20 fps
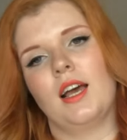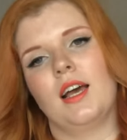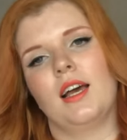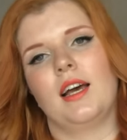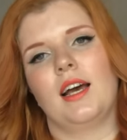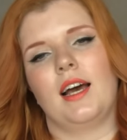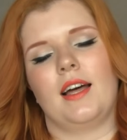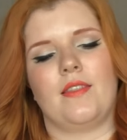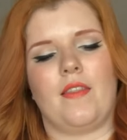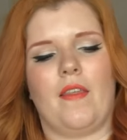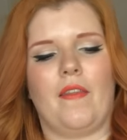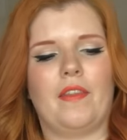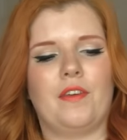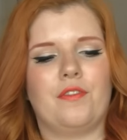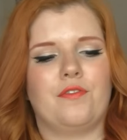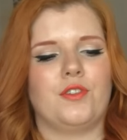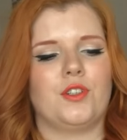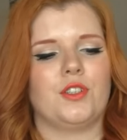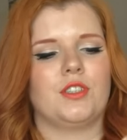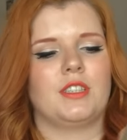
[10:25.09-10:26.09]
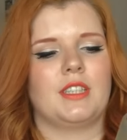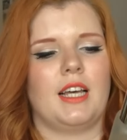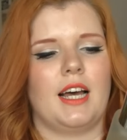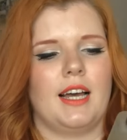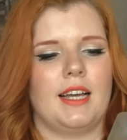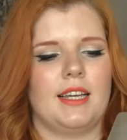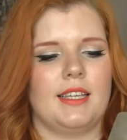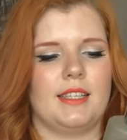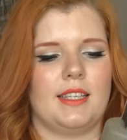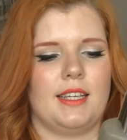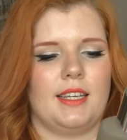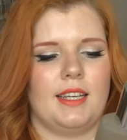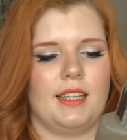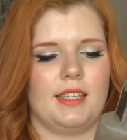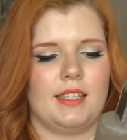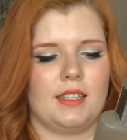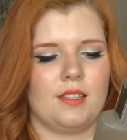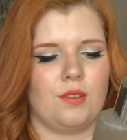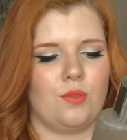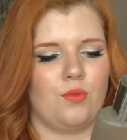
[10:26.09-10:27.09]
And then the full size
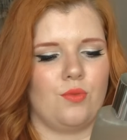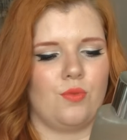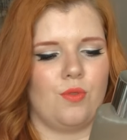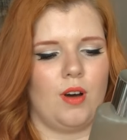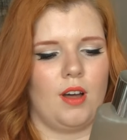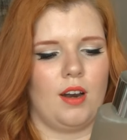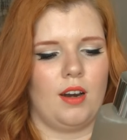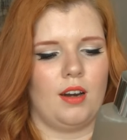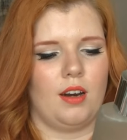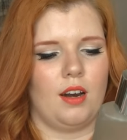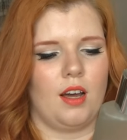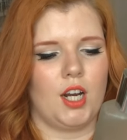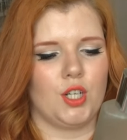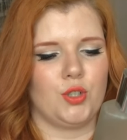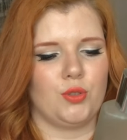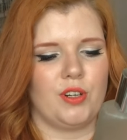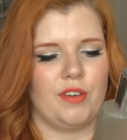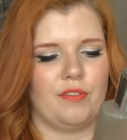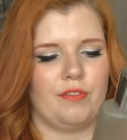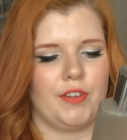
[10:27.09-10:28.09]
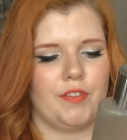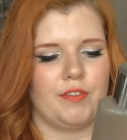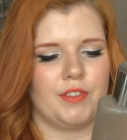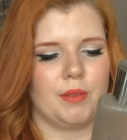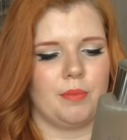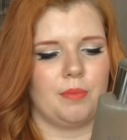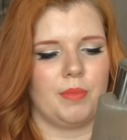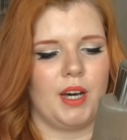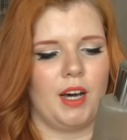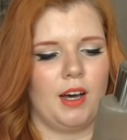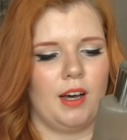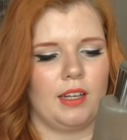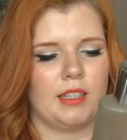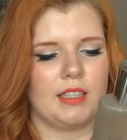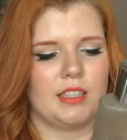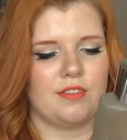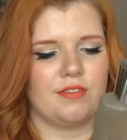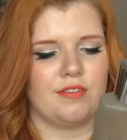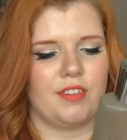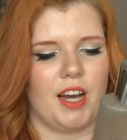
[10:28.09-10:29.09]
is 150
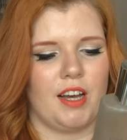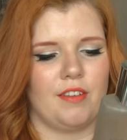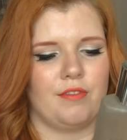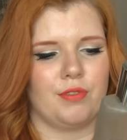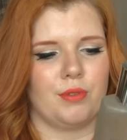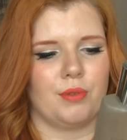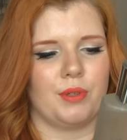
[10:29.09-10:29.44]
ml, it's 5